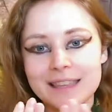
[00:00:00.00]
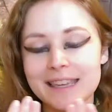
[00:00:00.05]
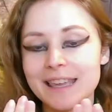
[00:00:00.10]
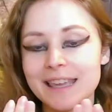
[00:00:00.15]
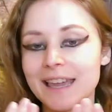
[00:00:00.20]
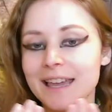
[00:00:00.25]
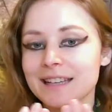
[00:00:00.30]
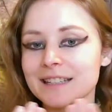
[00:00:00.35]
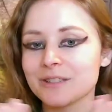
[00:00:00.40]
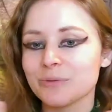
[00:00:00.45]

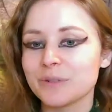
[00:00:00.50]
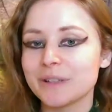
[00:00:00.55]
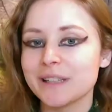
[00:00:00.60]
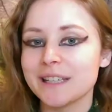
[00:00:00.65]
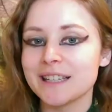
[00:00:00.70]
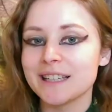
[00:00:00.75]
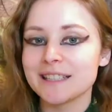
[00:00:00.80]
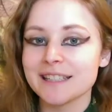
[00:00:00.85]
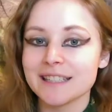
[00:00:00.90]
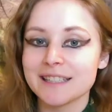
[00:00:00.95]
can't really
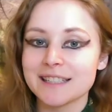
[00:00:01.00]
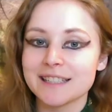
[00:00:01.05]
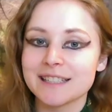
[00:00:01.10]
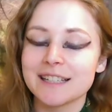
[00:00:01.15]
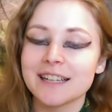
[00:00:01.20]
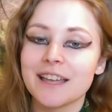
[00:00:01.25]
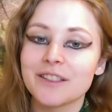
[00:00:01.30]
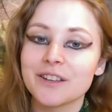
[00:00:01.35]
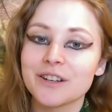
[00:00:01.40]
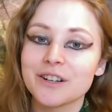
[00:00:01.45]
exist
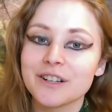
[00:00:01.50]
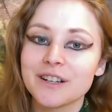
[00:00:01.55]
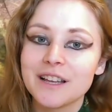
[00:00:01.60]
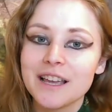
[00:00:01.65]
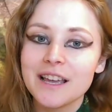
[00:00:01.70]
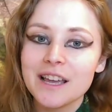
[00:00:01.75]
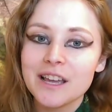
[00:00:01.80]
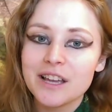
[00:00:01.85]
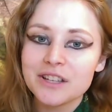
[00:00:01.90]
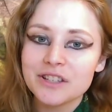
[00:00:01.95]
together.
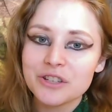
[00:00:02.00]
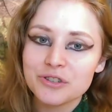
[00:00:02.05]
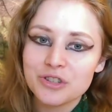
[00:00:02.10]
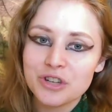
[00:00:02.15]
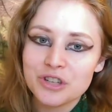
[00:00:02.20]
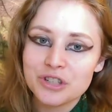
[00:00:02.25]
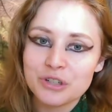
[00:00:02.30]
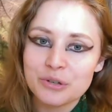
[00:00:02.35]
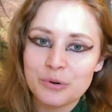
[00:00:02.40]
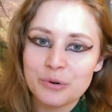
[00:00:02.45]
So it's
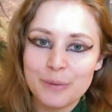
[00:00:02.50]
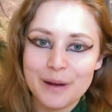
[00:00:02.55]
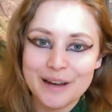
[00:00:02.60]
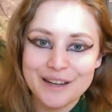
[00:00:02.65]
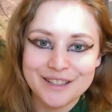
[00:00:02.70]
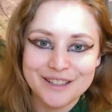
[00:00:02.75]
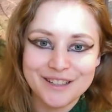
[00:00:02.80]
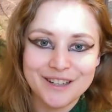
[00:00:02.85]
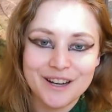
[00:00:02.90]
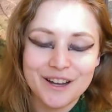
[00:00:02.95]
just a
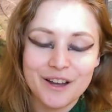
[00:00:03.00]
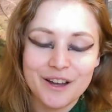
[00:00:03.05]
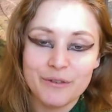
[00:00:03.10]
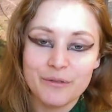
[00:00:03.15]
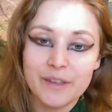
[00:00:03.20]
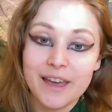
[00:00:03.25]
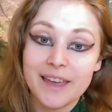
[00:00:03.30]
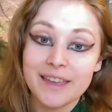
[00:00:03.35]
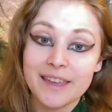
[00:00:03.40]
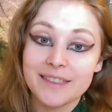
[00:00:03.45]
reminder of
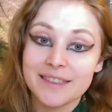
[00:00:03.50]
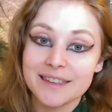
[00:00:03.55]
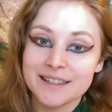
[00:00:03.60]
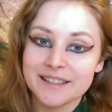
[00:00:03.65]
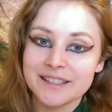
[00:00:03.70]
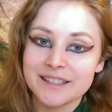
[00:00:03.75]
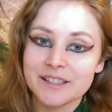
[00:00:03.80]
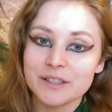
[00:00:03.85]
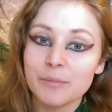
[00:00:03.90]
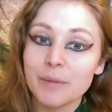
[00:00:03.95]
that. That
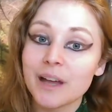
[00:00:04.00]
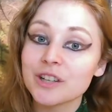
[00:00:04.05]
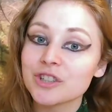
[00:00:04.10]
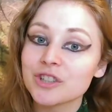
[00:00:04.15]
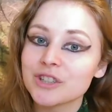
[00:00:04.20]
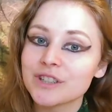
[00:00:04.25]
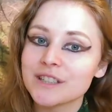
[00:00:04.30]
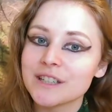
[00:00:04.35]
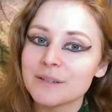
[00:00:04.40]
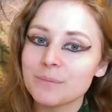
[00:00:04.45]
is the
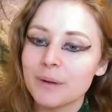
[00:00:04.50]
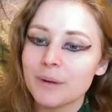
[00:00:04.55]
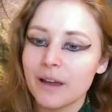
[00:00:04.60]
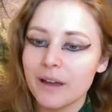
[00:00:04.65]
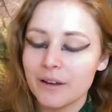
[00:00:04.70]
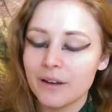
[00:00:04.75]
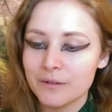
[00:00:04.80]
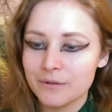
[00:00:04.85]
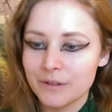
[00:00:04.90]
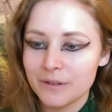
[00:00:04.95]
magic tip
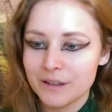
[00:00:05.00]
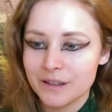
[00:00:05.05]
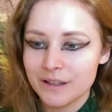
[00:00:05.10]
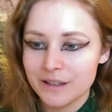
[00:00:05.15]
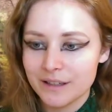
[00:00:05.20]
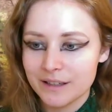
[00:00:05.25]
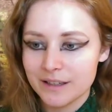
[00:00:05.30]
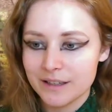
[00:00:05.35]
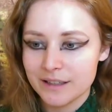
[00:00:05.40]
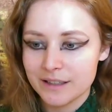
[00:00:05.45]
of
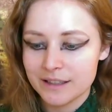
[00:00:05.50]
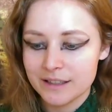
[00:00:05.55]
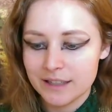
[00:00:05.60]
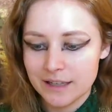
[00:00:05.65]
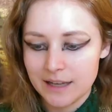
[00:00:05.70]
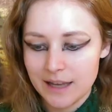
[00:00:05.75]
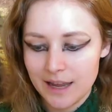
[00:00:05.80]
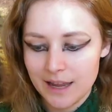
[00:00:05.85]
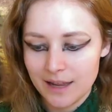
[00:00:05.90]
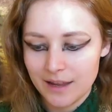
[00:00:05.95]

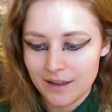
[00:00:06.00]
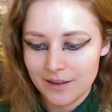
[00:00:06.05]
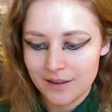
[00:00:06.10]
today.